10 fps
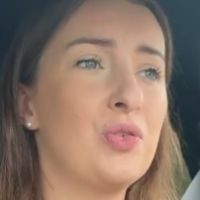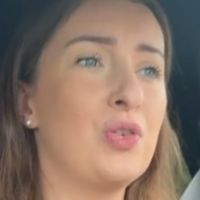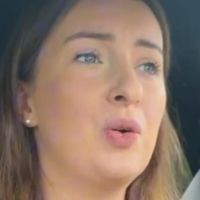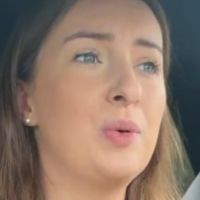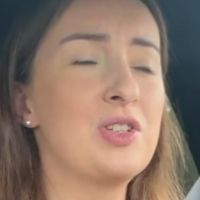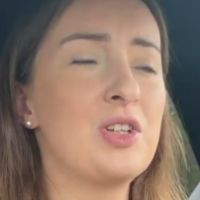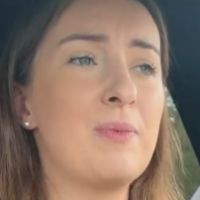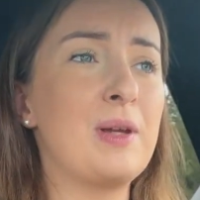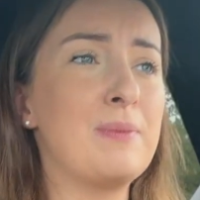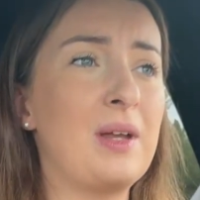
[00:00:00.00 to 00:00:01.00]
control, which
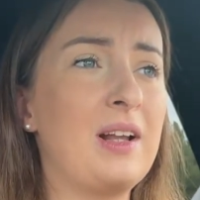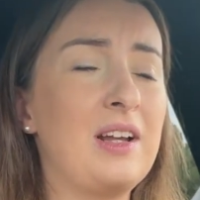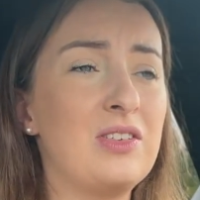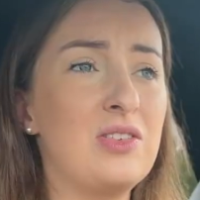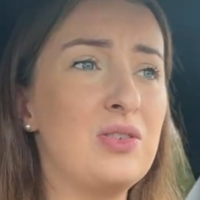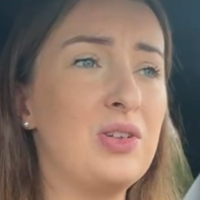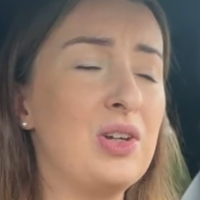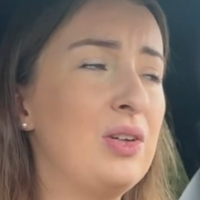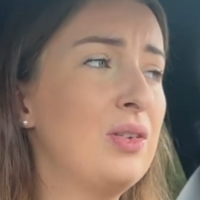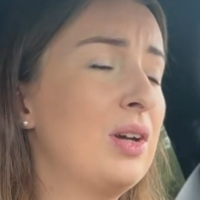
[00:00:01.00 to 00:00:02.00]
sometimes I like to just
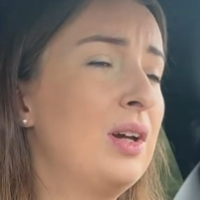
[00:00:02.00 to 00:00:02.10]
use.